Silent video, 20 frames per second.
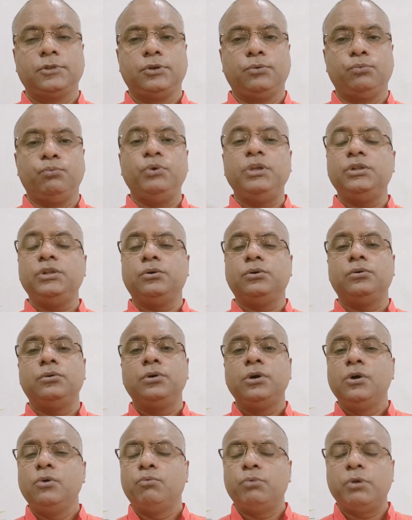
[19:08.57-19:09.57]
We know
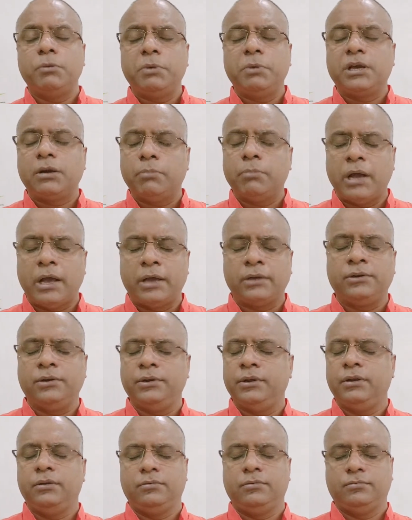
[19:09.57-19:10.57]
we become
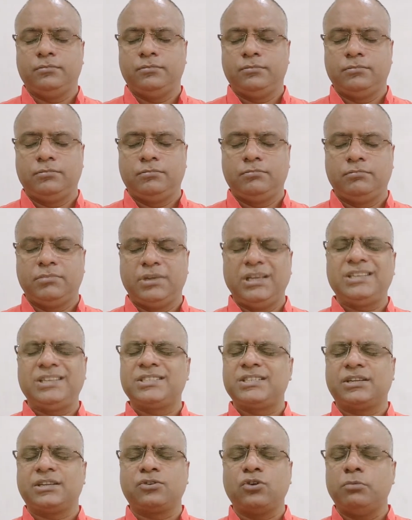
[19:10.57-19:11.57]
hungry.
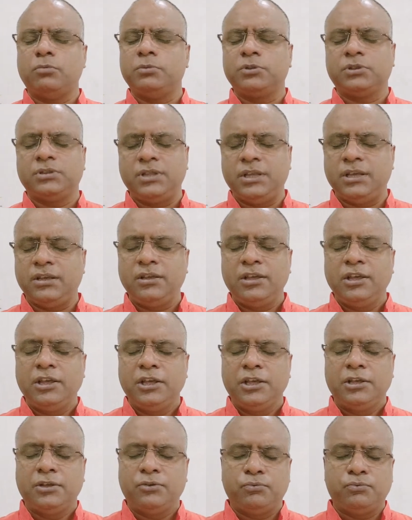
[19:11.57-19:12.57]
It's a common thing.
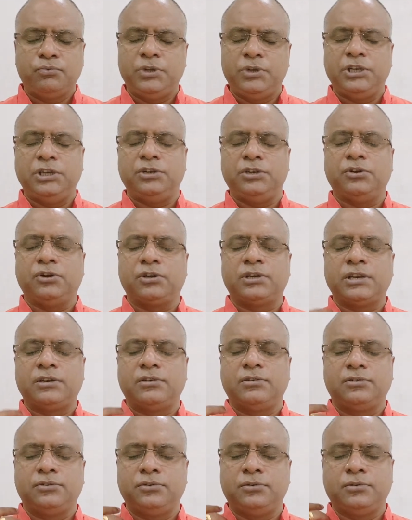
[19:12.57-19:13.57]
We did not
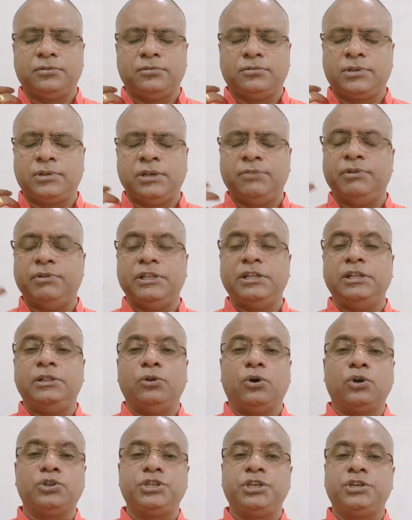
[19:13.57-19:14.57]
give any
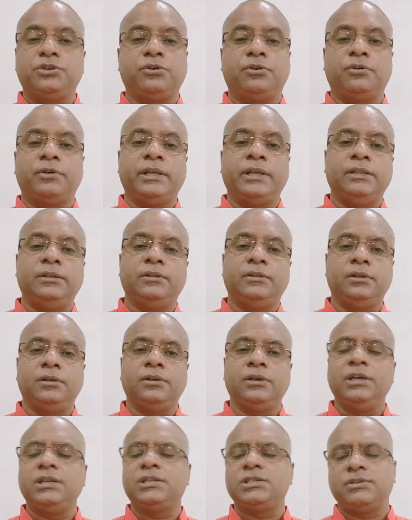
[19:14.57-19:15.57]
logic or
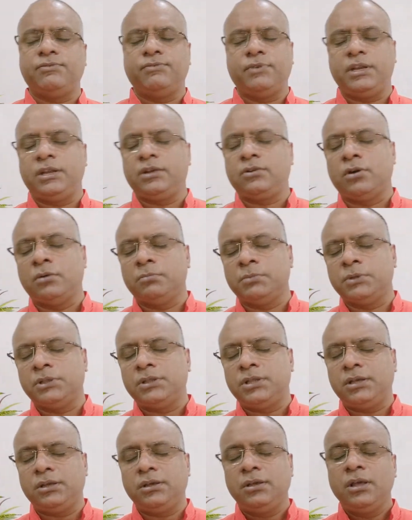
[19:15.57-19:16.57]
anything. It's a very common
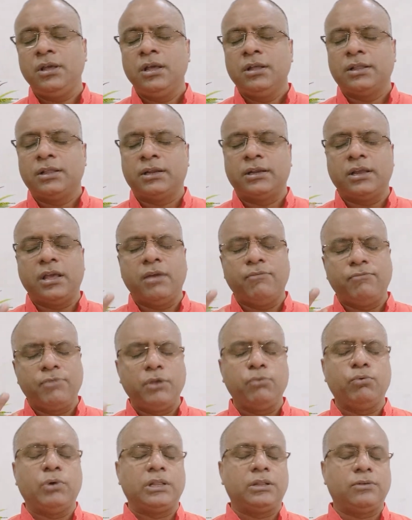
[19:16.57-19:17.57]
thing that
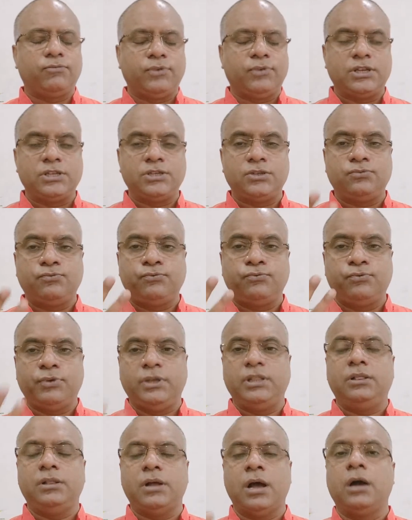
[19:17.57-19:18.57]
every one of us
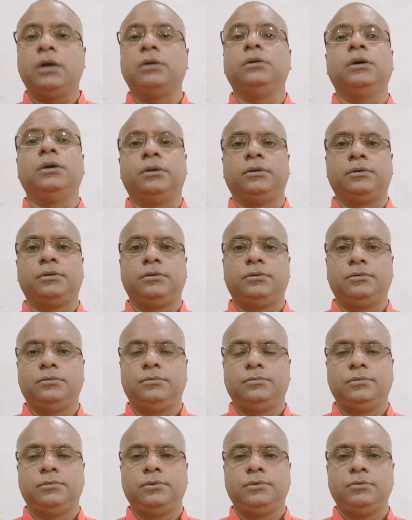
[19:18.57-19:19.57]
feel hunger.
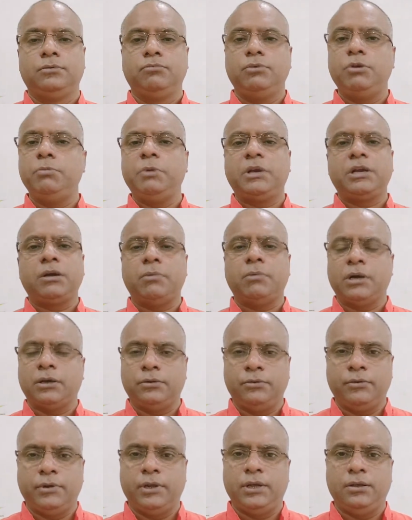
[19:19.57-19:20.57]
We become
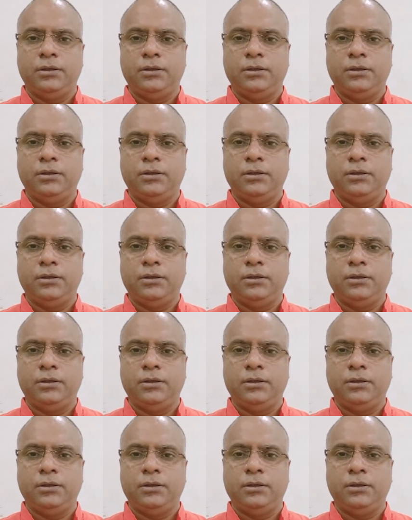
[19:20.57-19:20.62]
hungry.